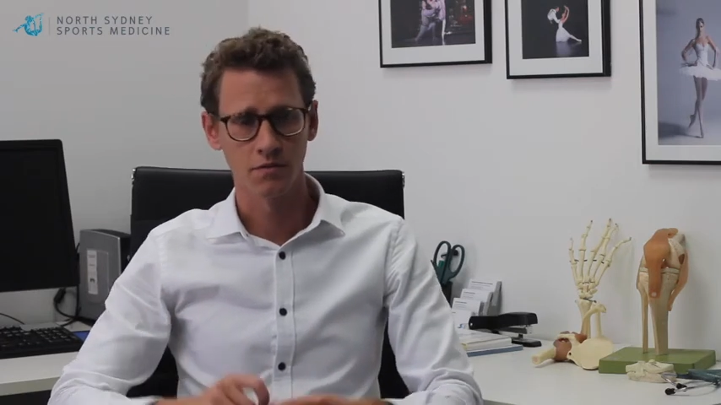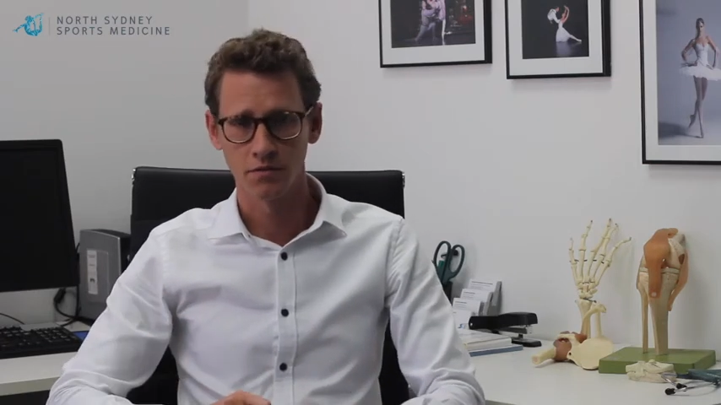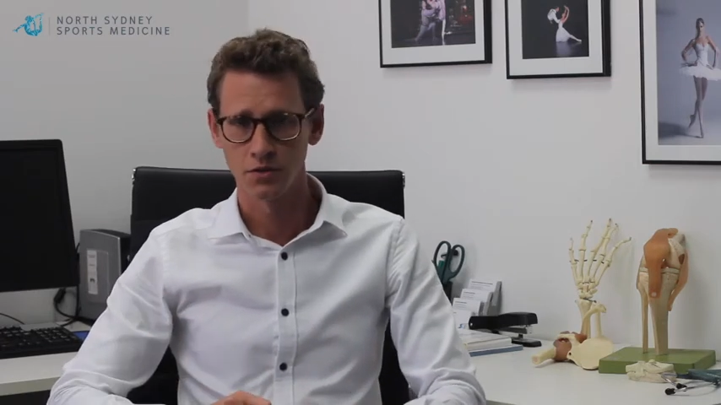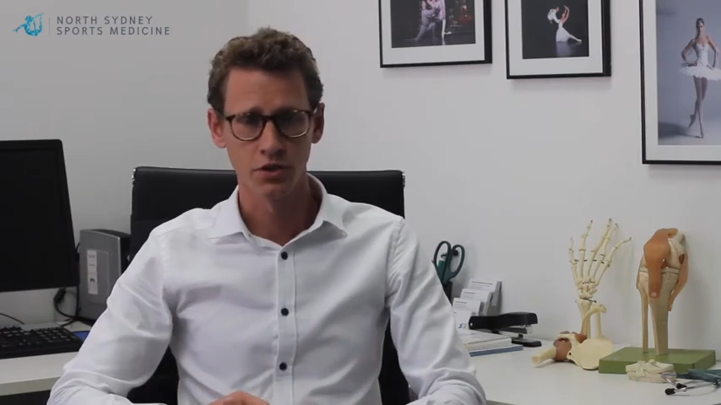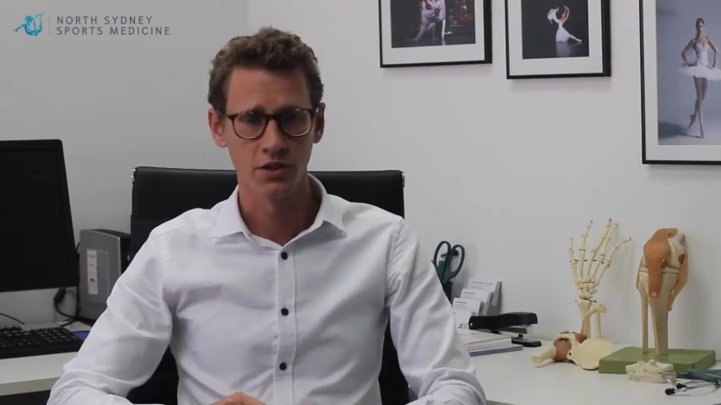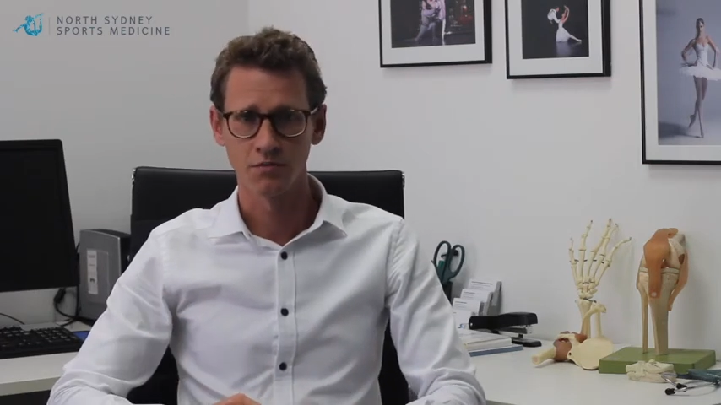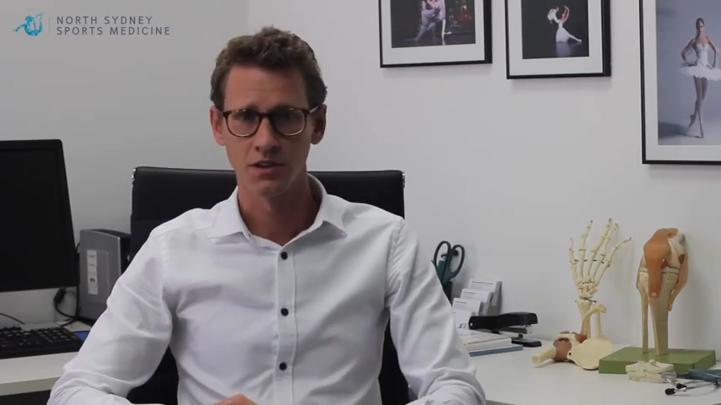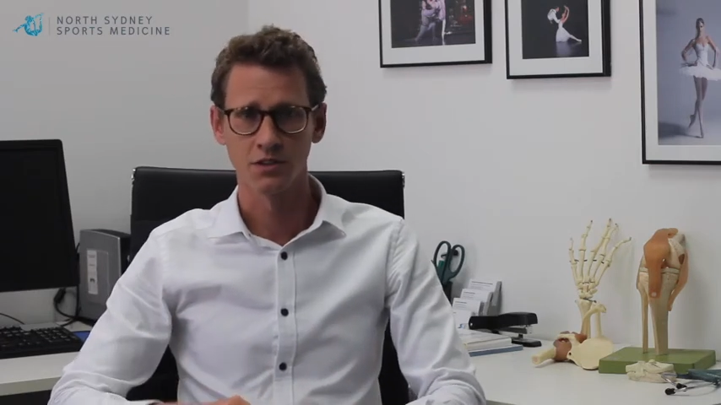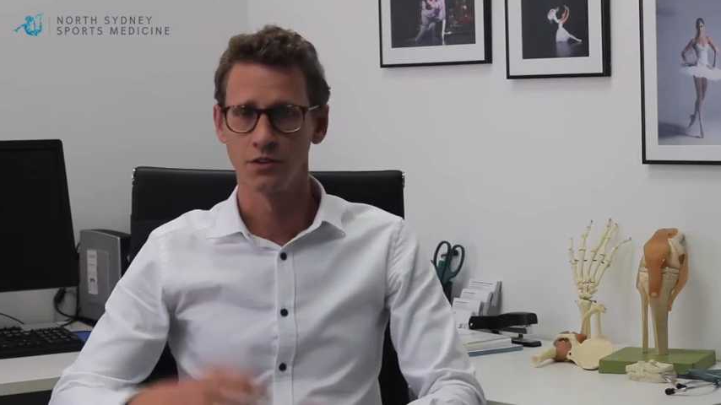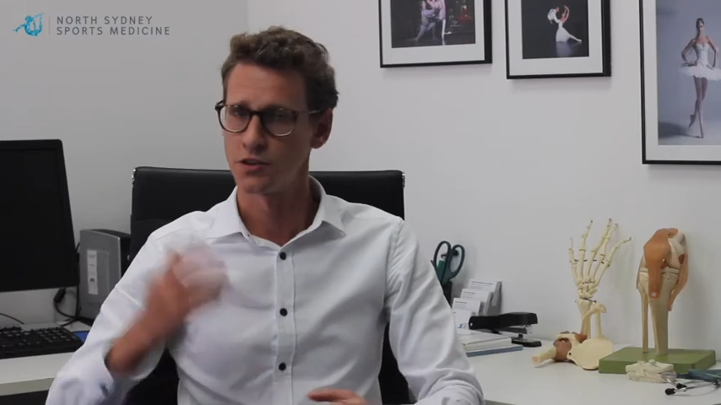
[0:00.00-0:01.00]
New Year's
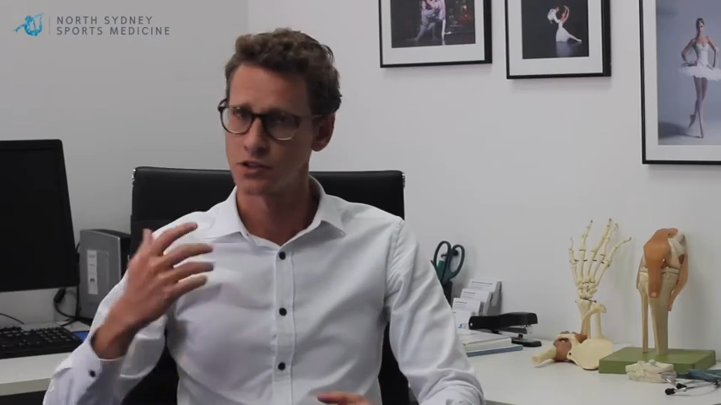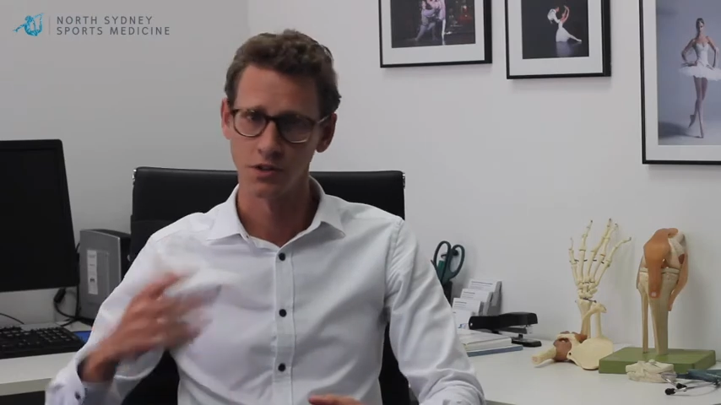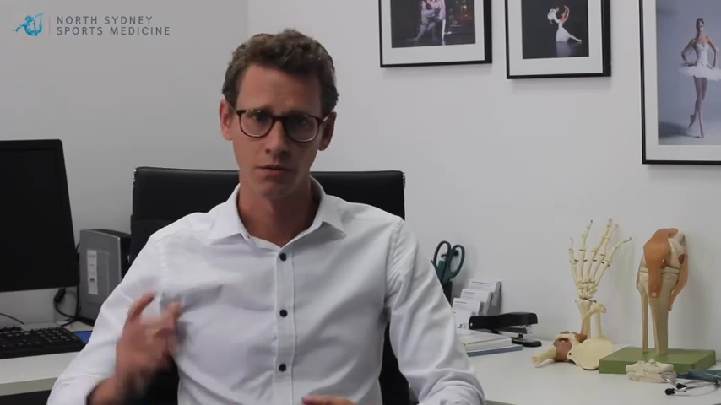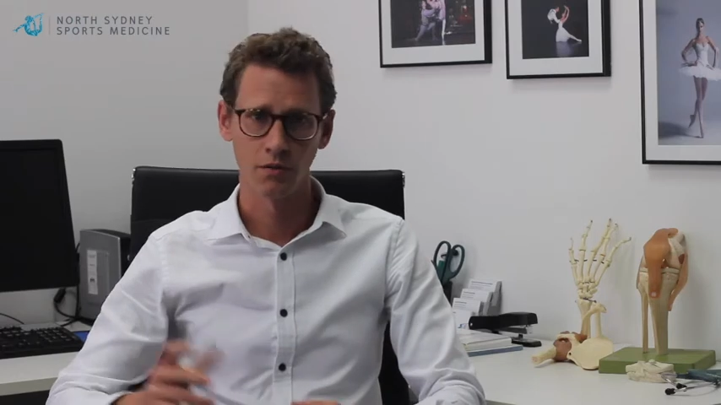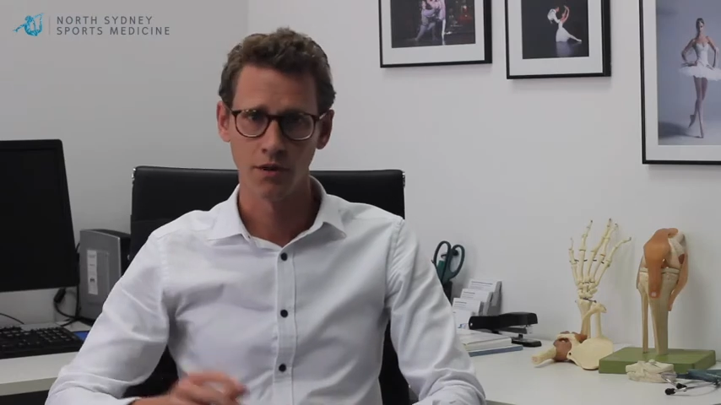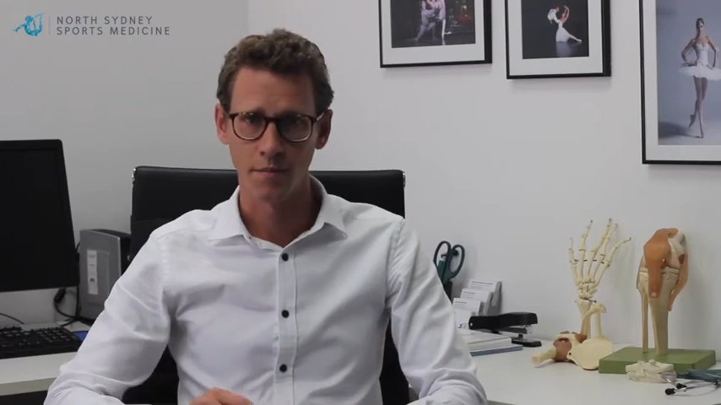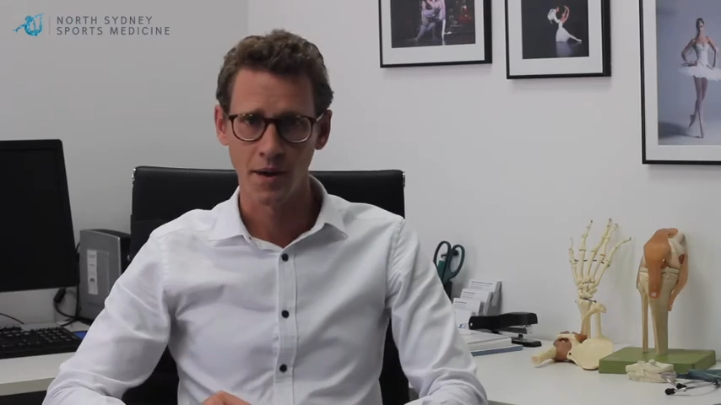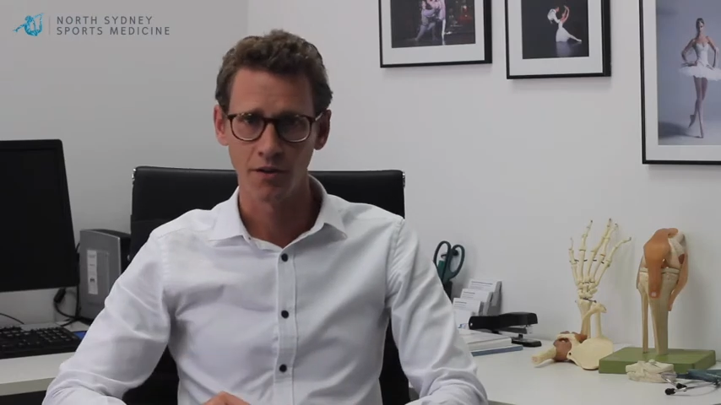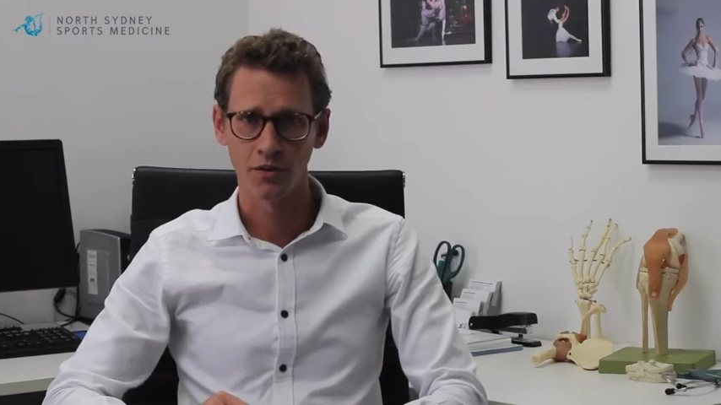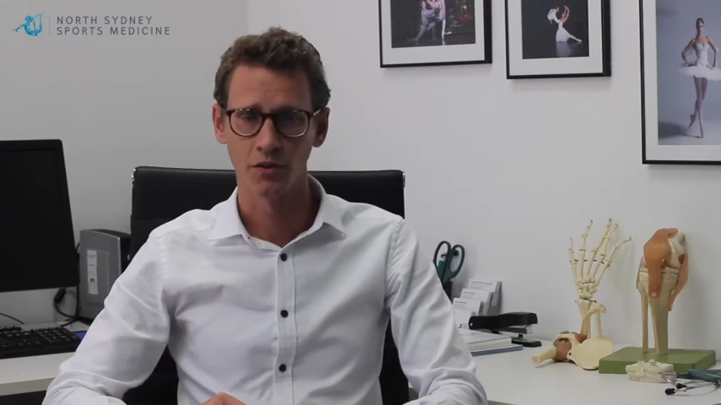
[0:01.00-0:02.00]
resolution, I want to run a
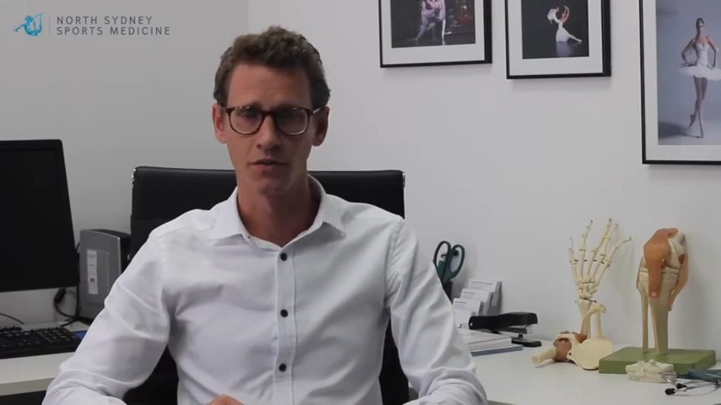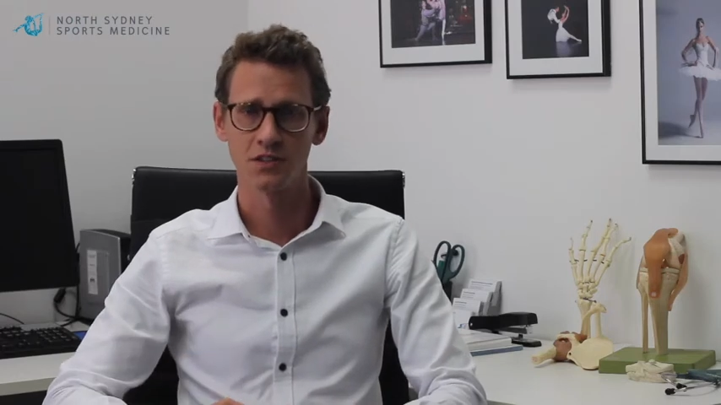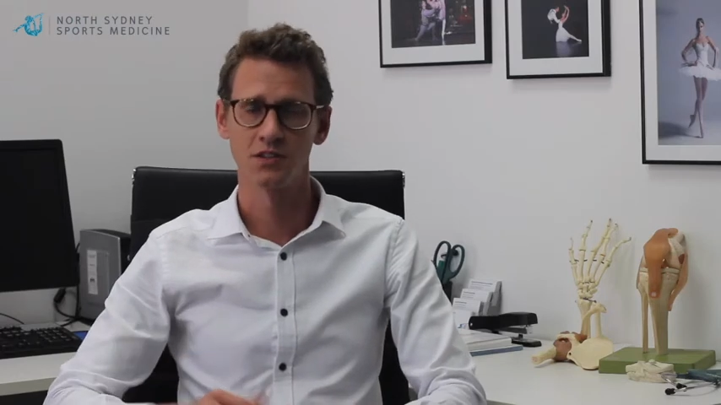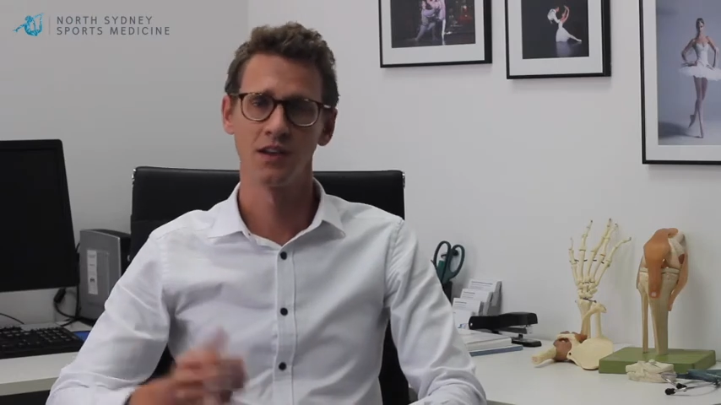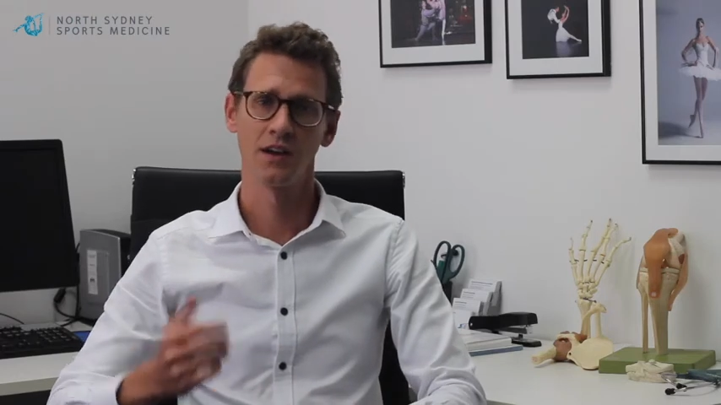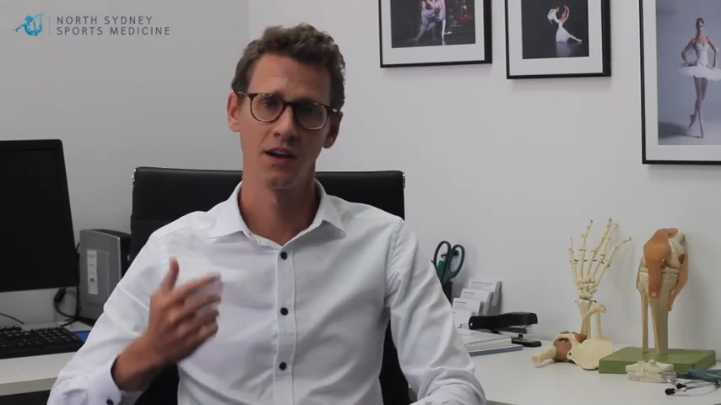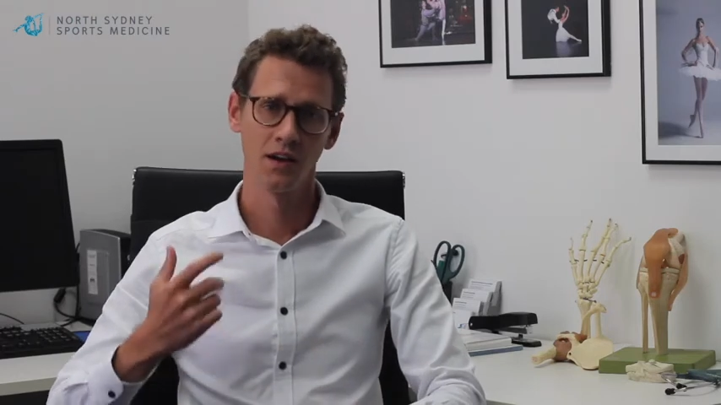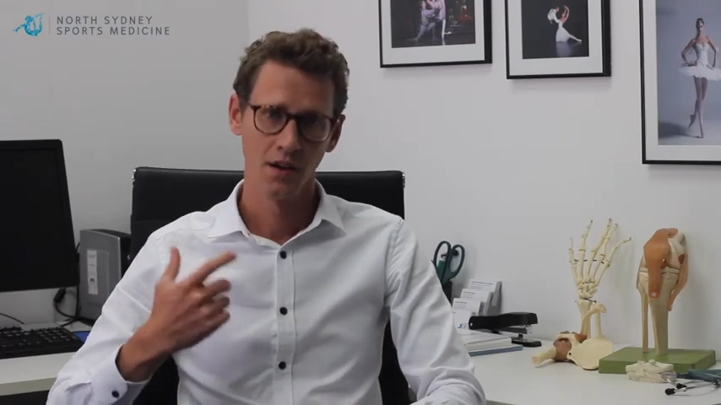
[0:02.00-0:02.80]
marathon this year,